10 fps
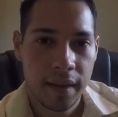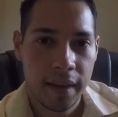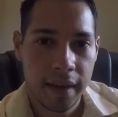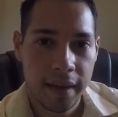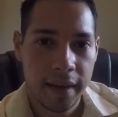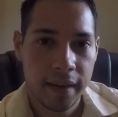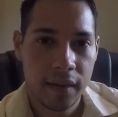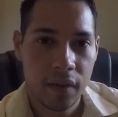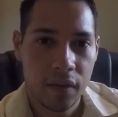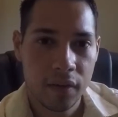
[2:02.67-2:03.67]

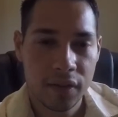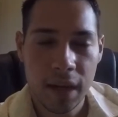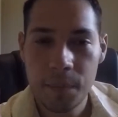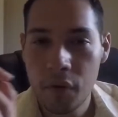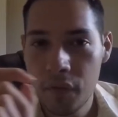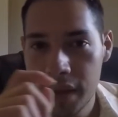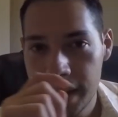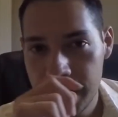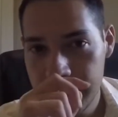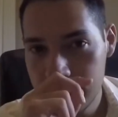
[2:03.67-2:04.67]
And on top of
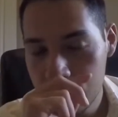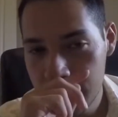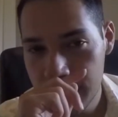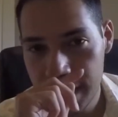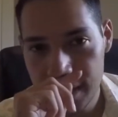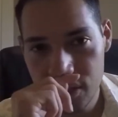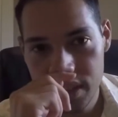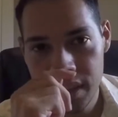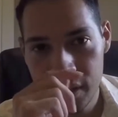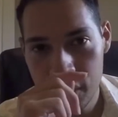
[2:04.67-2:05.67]
that, I do get
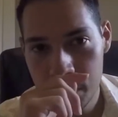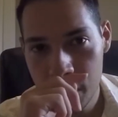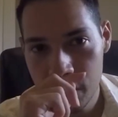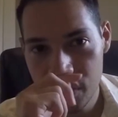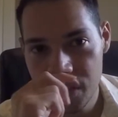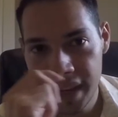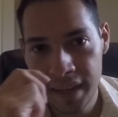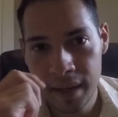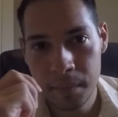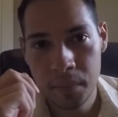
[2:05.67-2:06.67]
$100 bonus sign
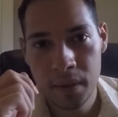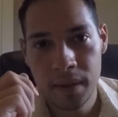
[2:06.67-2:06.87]
up,